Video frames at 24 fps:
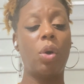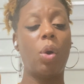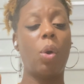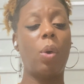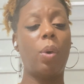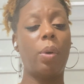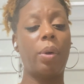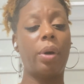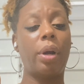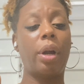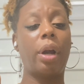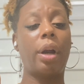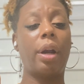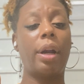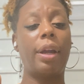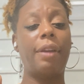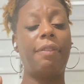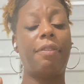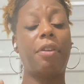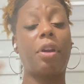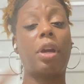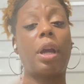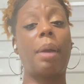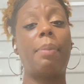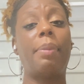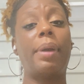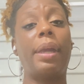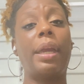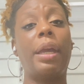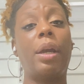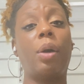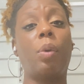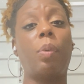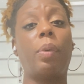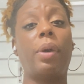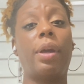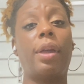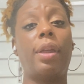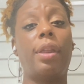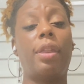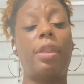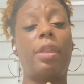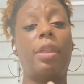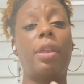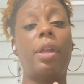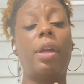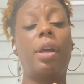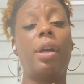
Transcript: or if you're coming here with